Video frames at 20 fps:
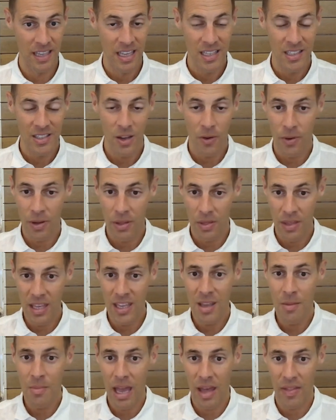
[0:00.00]
So if we
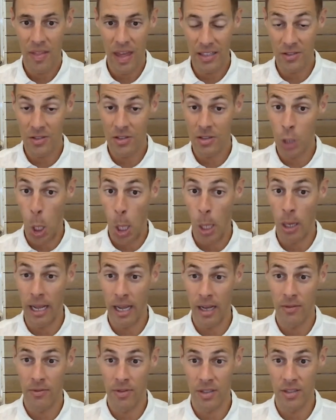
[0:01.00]
think about that and slow
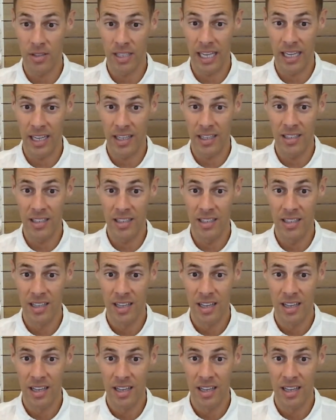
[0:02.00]
down for a second,